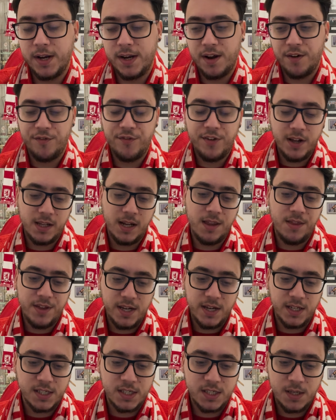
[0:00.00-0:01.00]
And I feel like
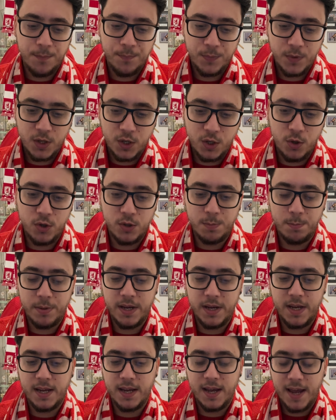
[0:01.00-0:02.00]
this could
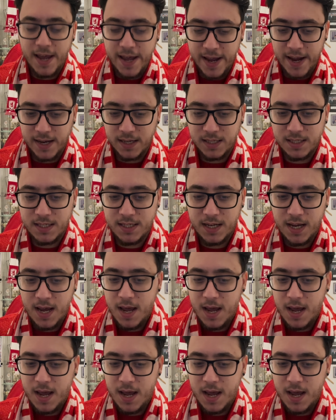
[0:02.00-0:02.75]
be it.